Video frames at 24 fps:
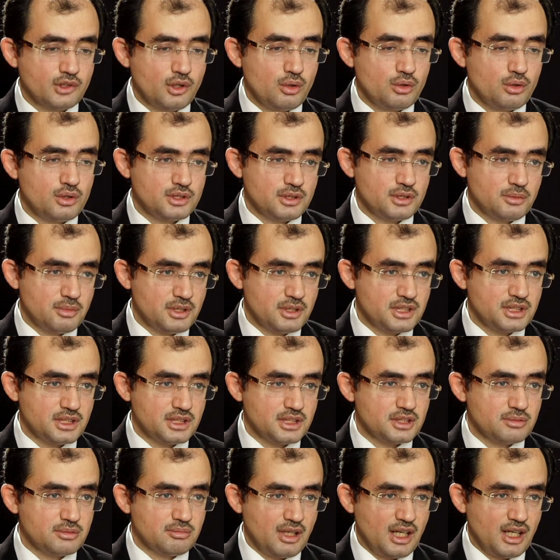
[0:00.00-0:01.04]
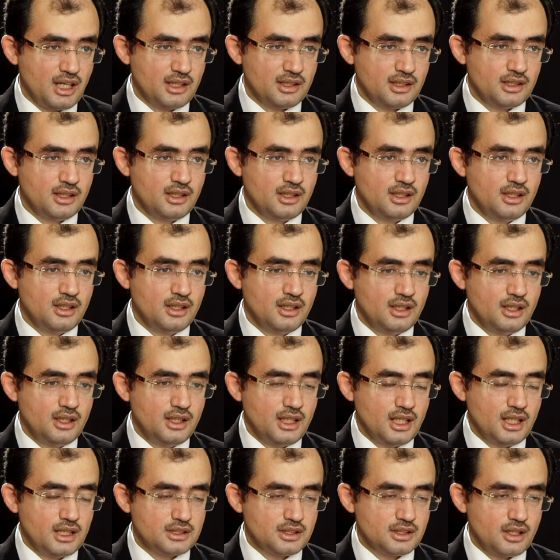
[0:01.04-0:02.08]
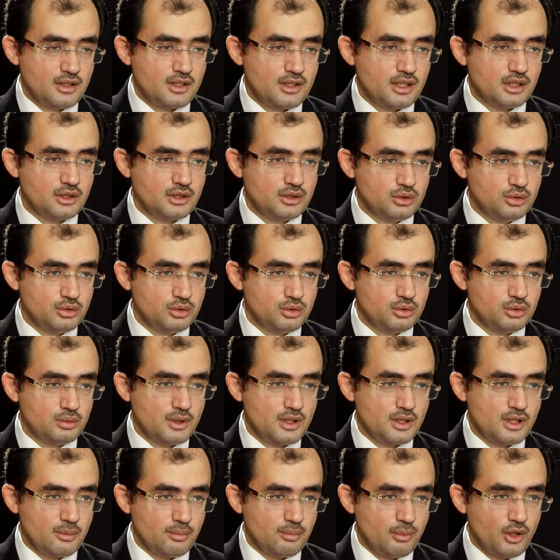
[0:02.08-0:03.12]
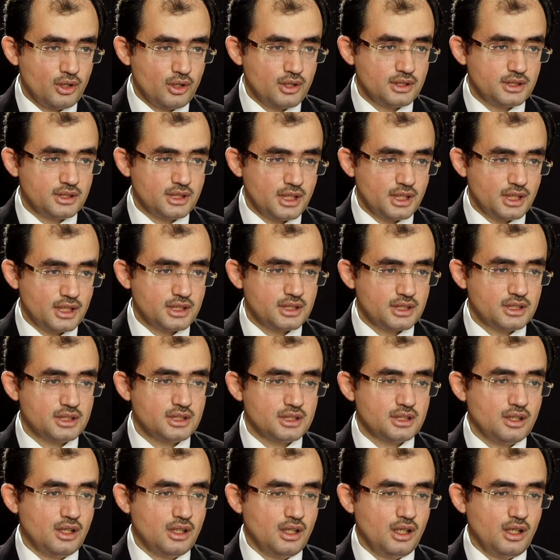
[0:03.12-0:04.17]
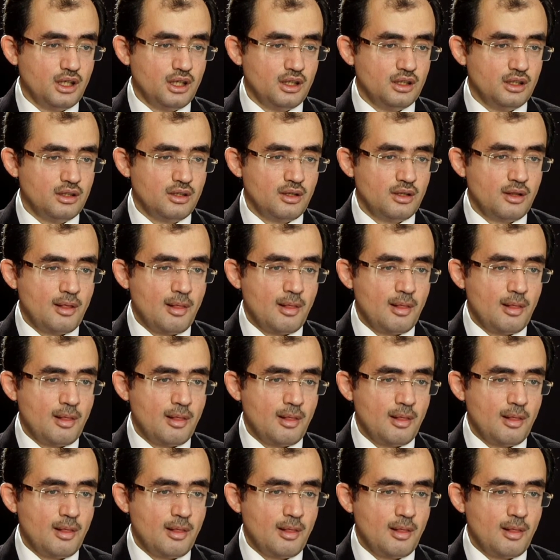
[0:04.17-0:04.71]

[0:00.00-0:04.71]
who is a businessman, has nothing to do with the politics, and